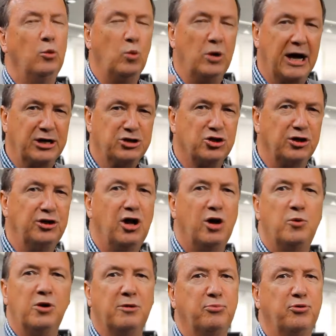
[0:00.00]
we actually
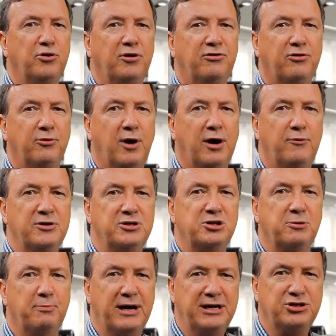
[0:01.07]
know we can put it through our
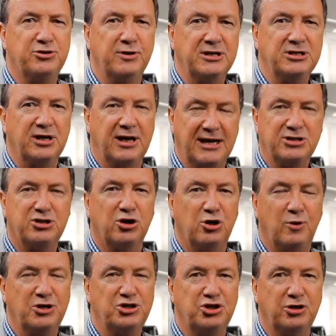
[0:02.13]
risk matrix and ask the
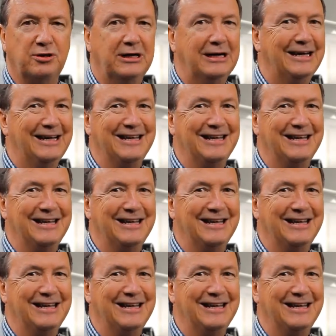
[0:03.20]
question,